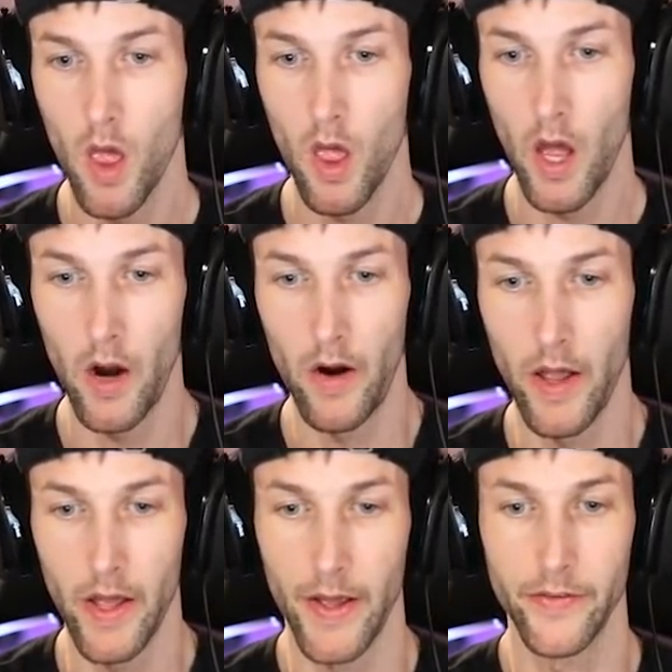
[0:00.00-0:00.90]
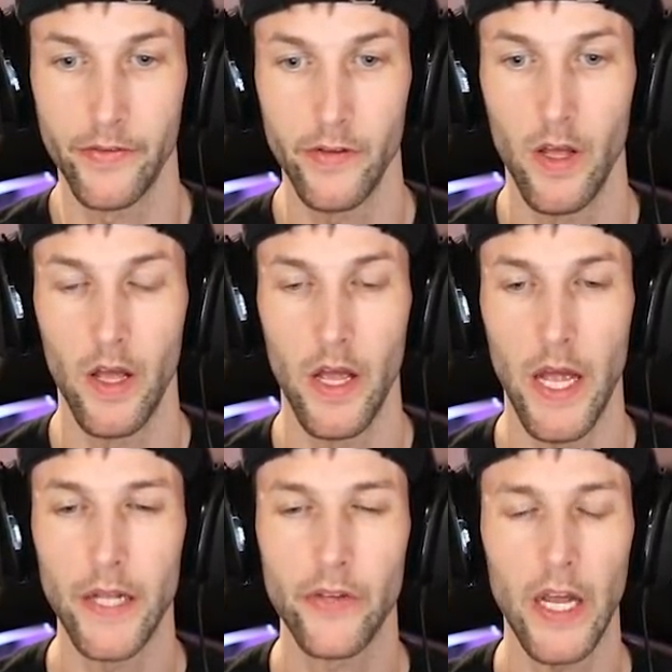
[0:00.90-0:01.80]
There it is.
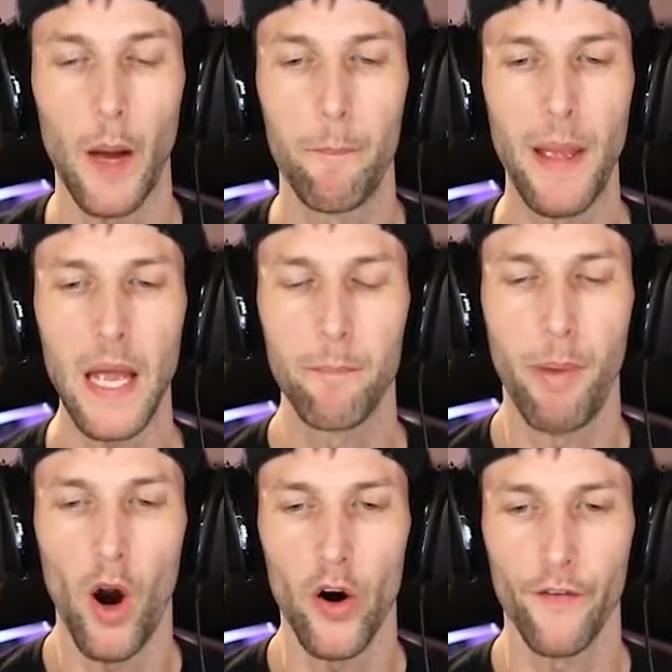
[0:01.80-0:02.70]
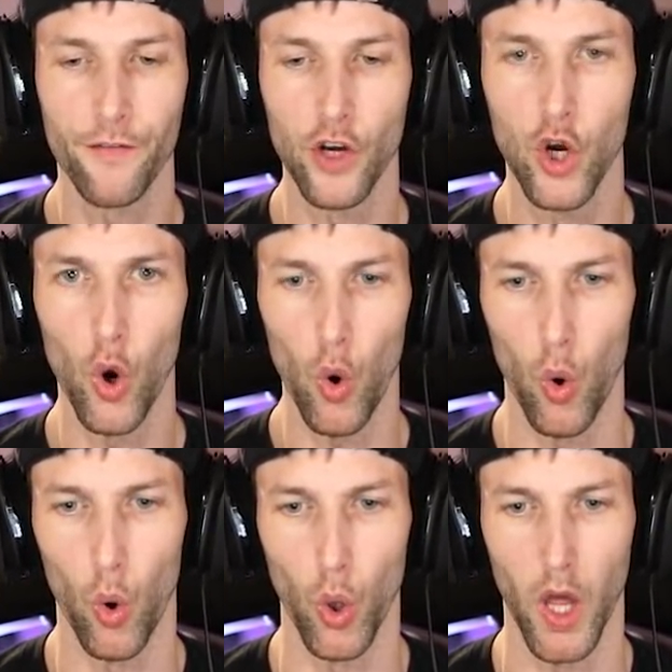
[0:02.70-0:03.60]
It's like a big bar of
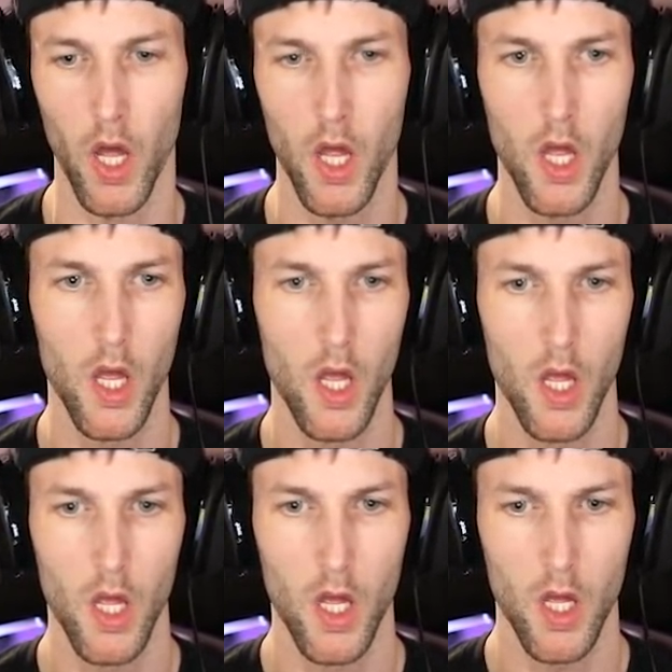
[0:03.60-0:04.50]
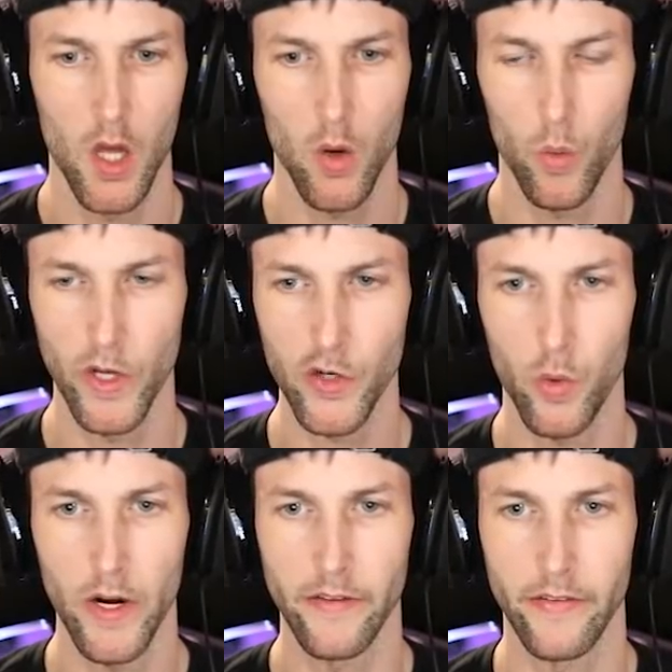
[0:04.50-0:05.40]
gold. Which
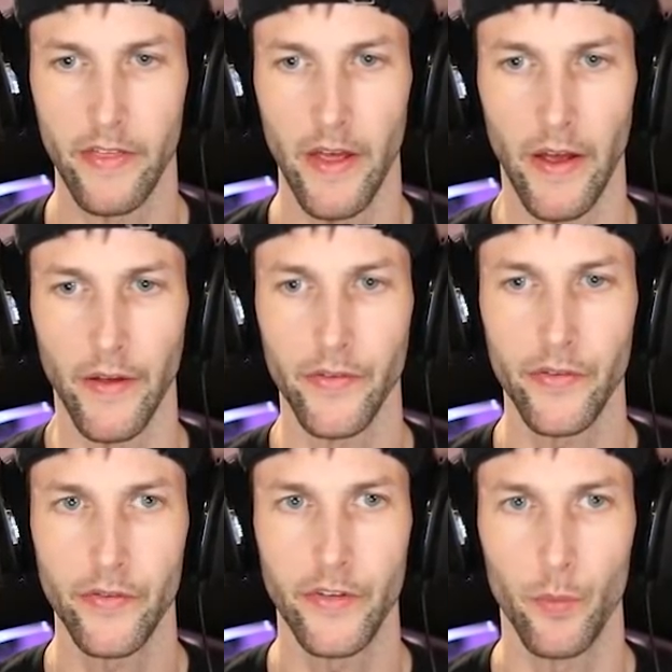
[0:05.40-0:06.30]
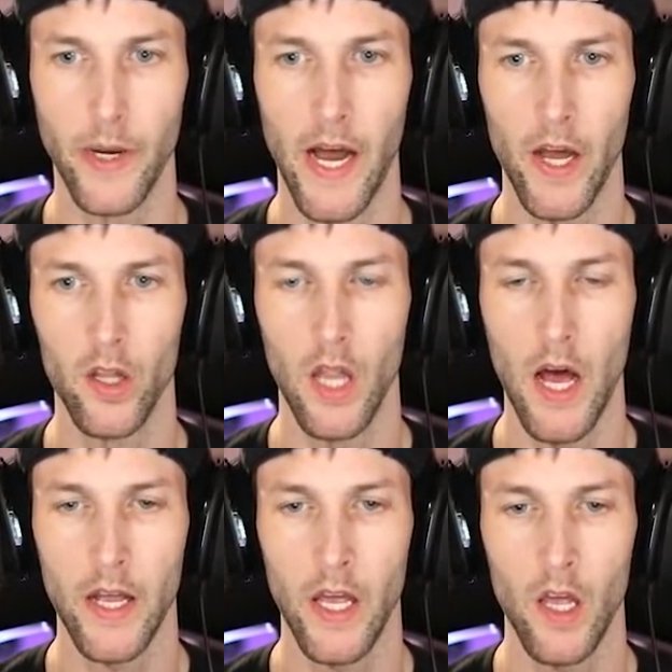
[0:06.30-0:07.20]
one is this? Did we not
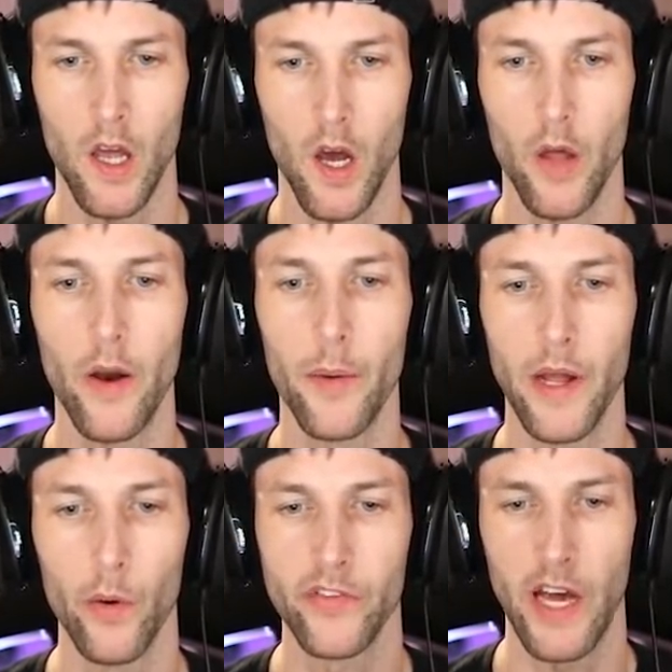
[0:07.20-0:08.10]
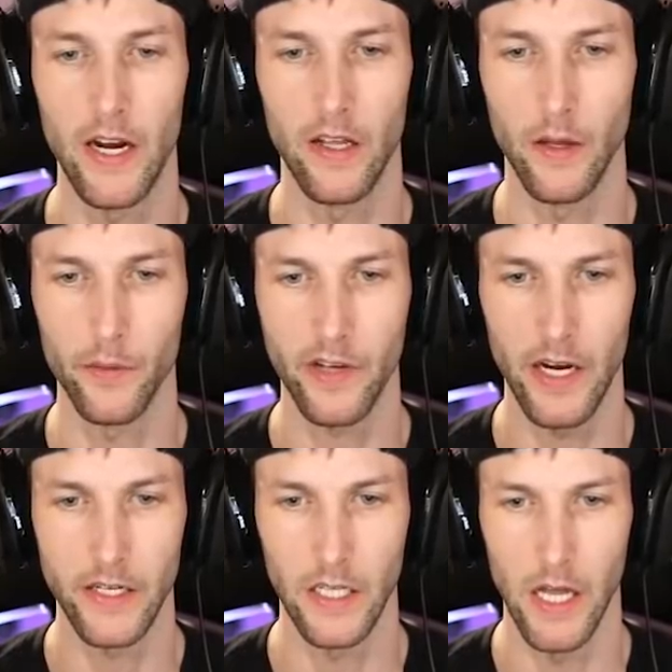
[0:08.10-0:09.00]
unlock it? Oh, there we go. It was
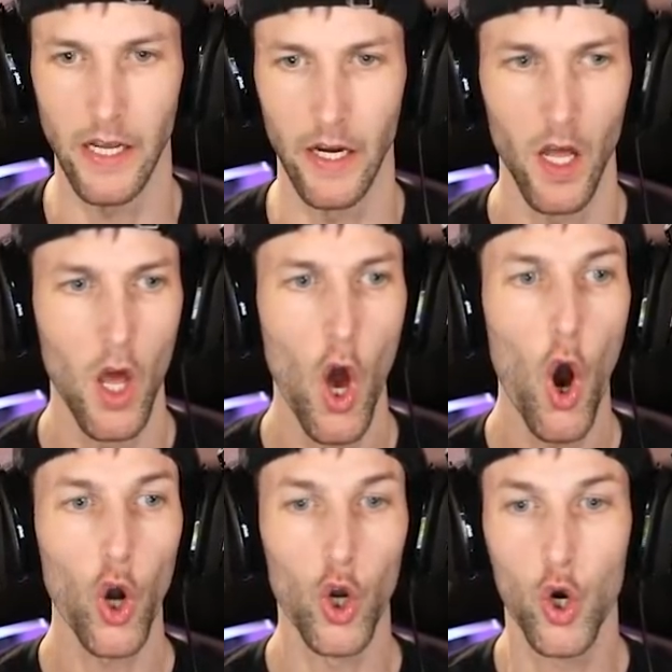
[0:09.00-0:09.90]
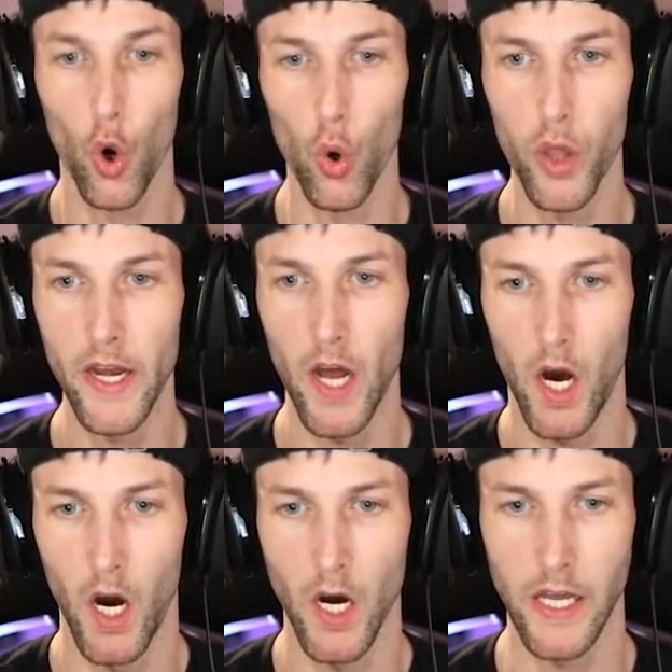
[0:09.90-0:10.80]
kind of delayed. Golden
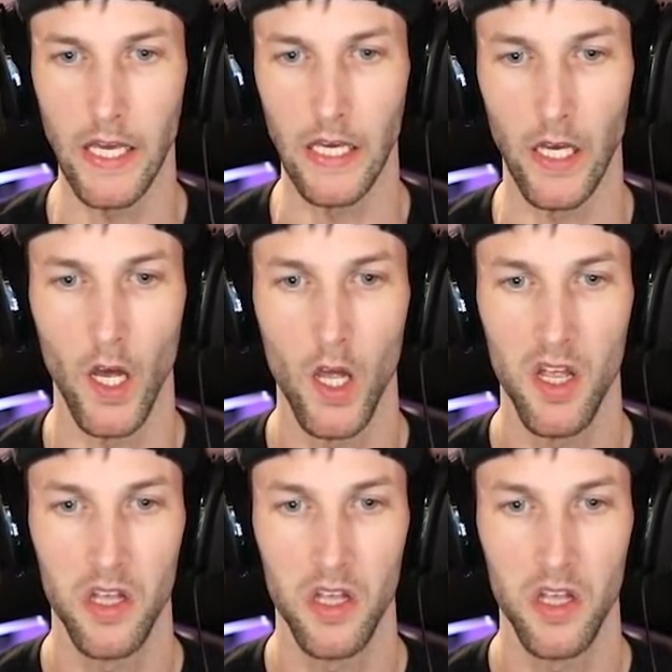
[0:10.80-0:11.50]
Huggy.